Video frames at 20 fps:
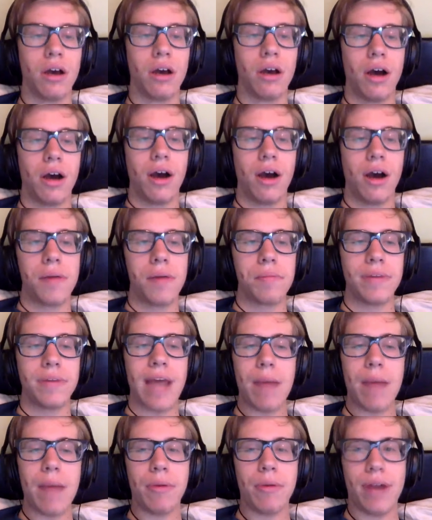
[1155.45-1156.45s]

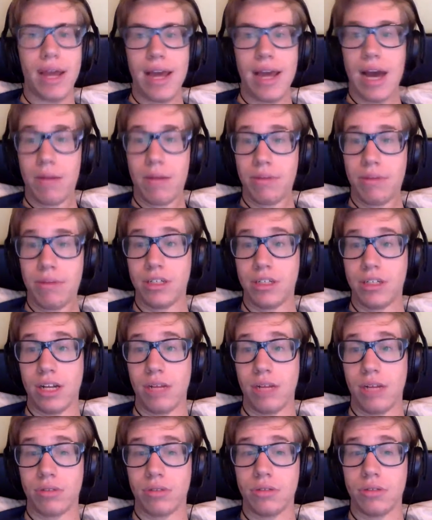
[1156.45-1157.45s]
Dapper Day happened in
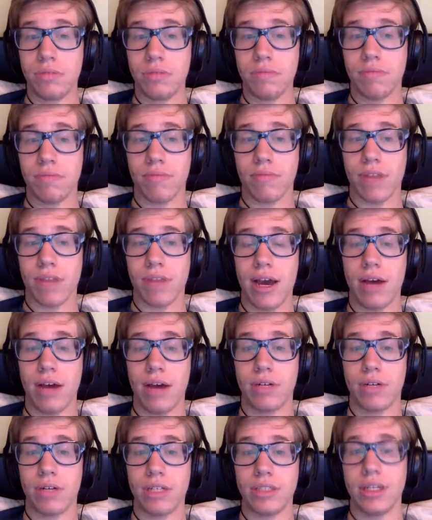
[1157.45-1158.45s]
April
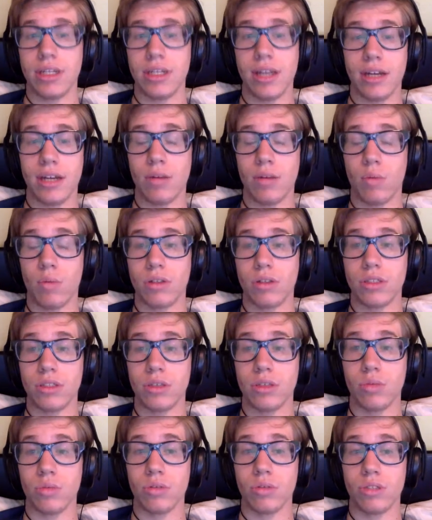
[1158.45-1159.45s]
at Disneyland and Walt
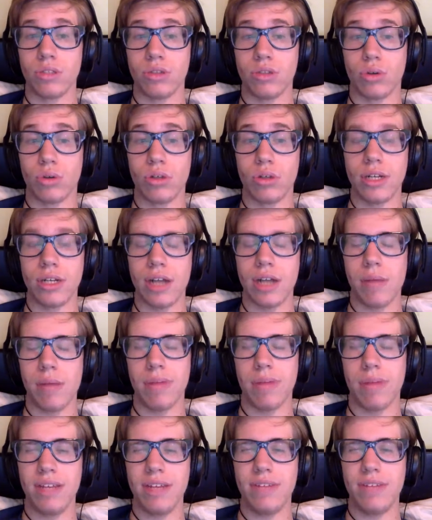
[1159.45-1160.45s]
Disney World Resort, and I
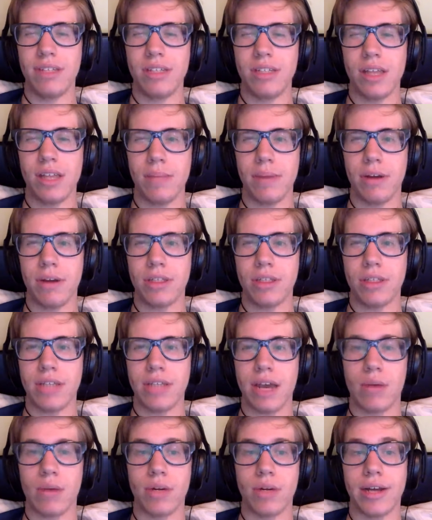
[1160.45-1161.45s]
believe Disneyland Paris
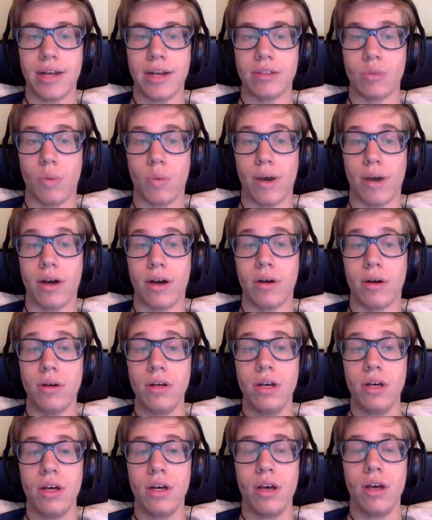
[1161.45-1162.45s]
had one as well.